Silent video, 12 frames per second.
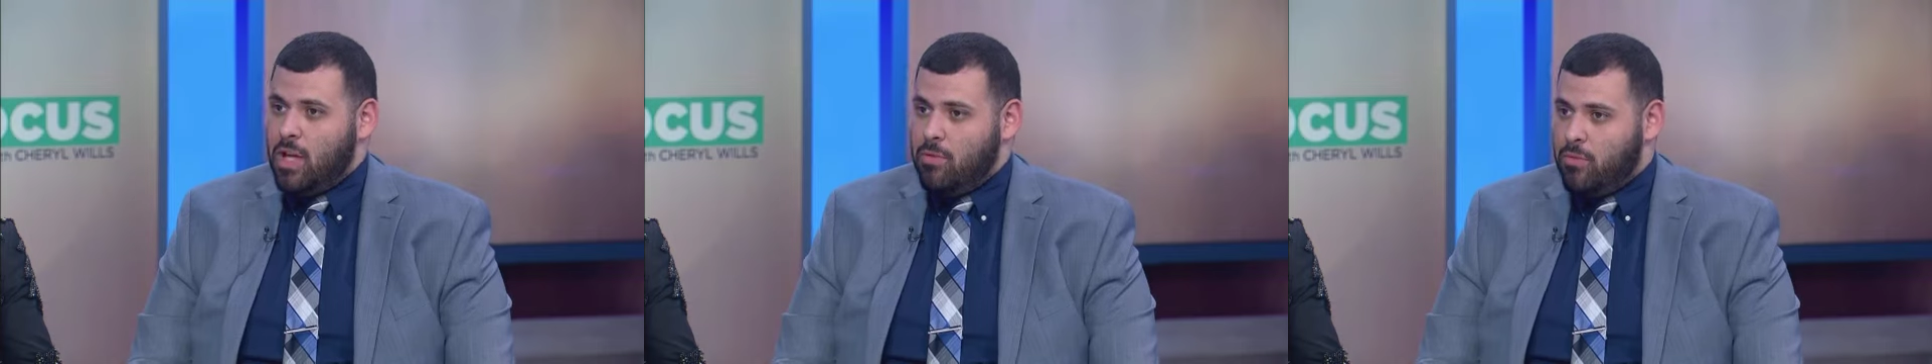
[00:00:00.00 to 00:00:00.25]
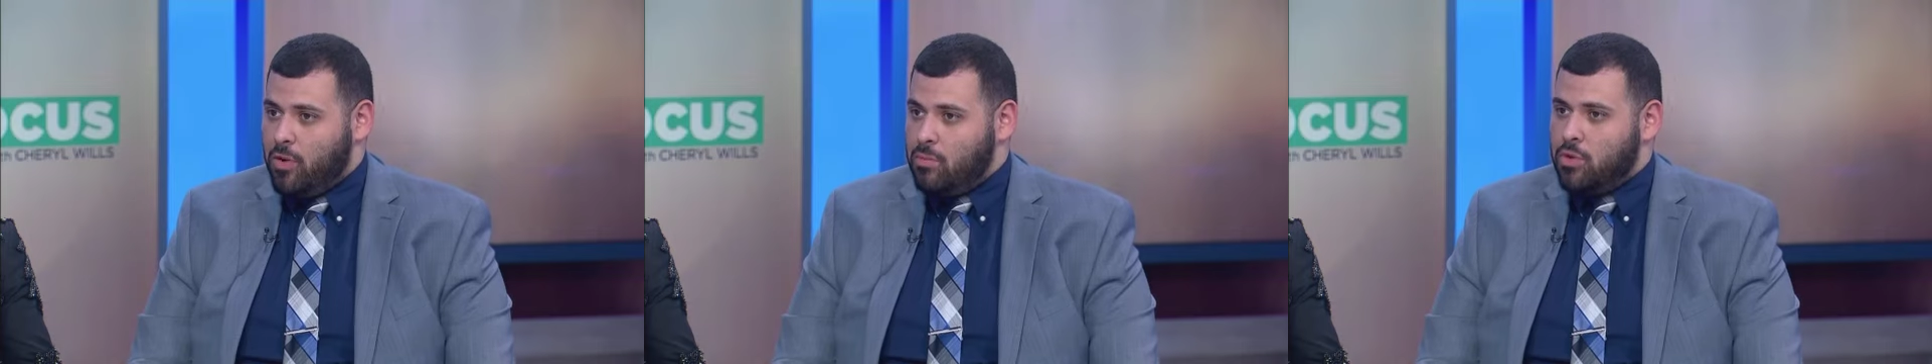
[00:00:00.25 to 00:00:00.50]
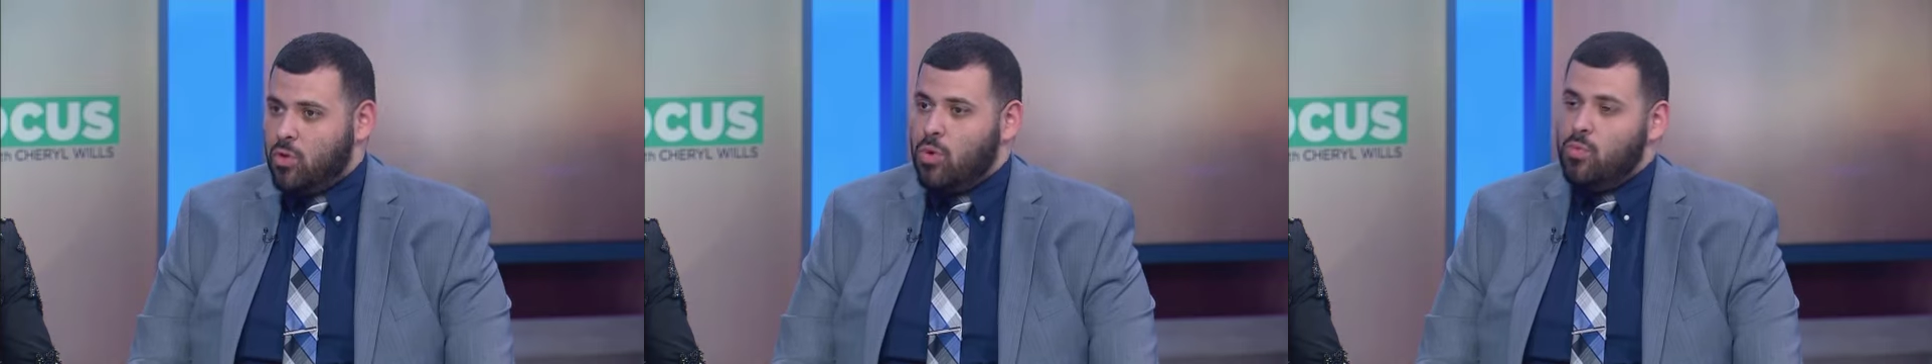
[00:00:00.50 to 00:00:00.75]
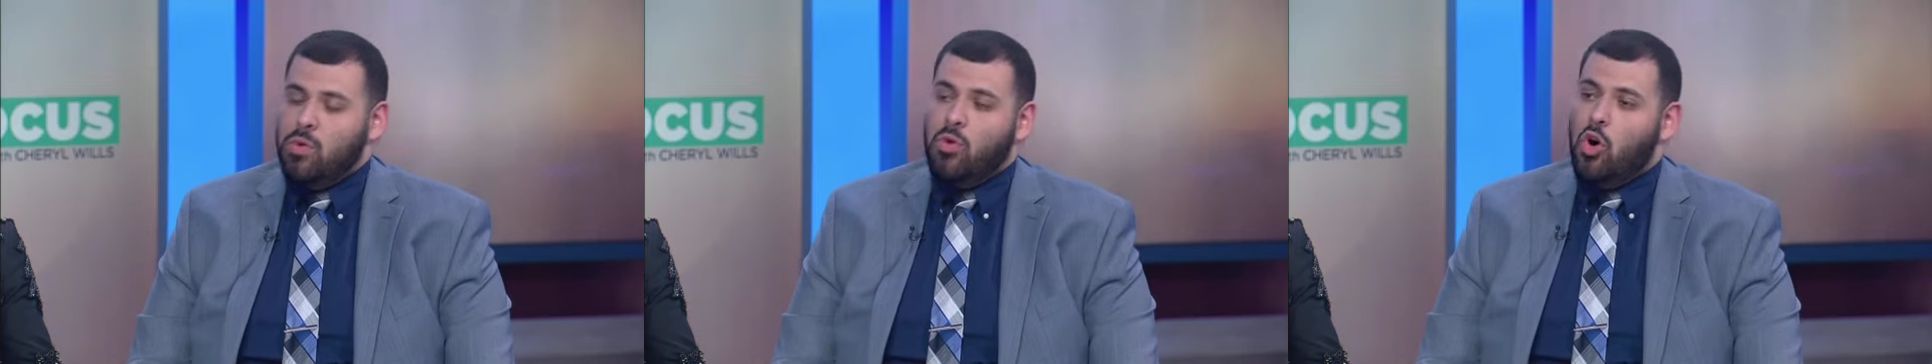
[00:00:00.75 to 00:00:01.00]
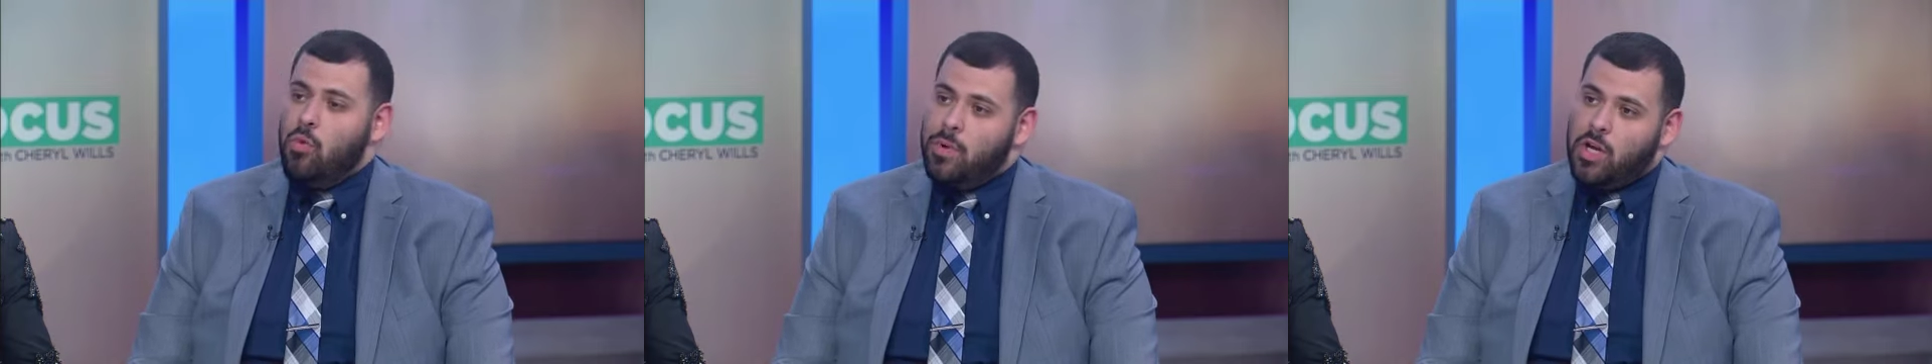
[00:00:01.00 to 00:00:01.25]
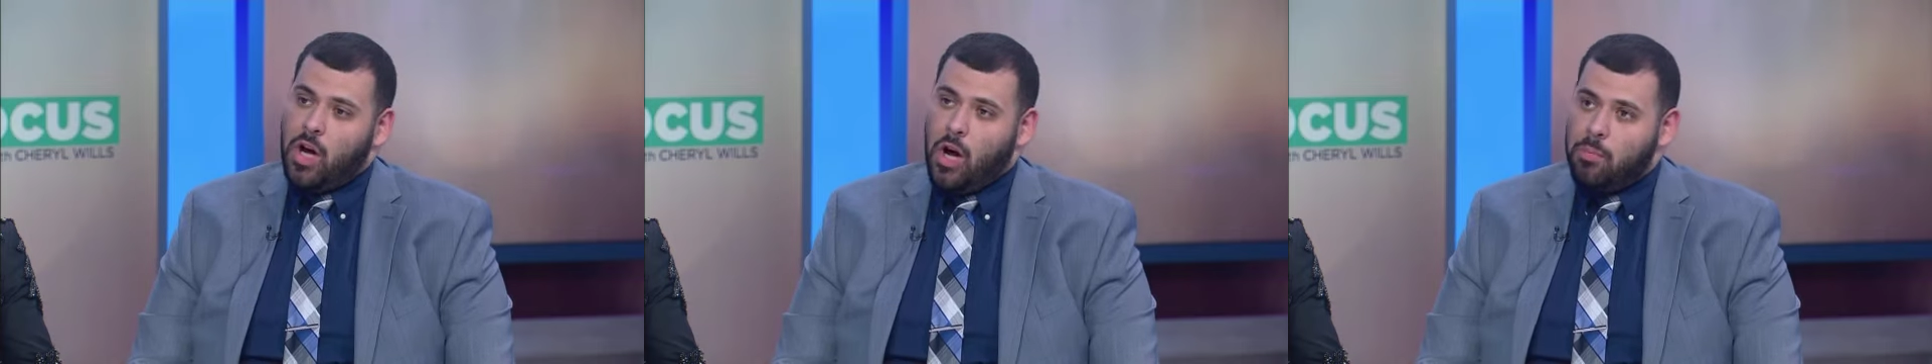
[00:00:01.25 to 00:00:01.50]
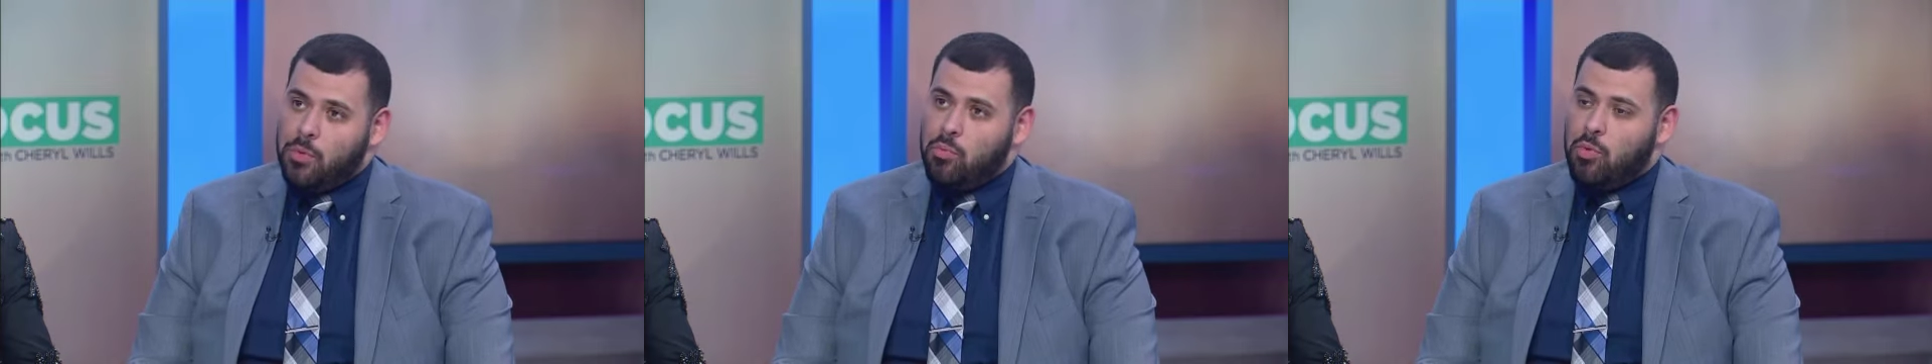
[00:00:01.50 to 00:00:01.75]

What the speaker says: came from. So when we were opening up the